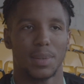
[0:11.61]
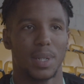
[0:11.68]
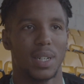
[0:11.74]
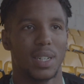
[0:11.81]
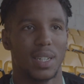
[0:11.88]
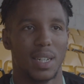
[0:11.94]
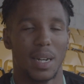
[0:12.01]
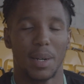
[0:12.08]

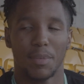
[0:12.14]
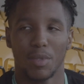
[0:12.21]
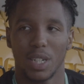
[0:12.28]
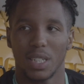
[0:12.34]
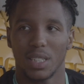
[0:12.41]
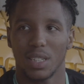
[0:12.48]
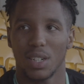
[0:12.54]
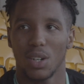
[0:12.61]
But I'm
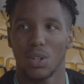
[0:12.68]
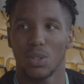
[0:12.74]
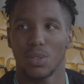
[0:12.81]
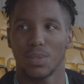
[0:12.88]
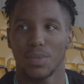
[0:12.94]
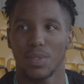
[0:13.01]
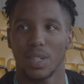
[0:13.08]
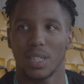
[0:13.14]
ready to go,
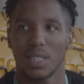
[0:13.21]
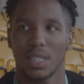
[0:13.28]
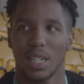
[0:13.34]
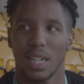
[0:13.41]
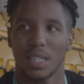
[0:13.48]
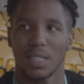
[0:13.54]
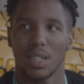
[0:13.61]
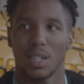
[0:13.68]
ready to
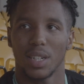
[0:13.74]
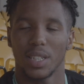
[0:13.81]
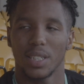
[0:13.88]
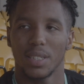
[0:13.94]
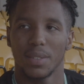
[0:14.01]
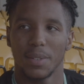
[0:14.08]
get started.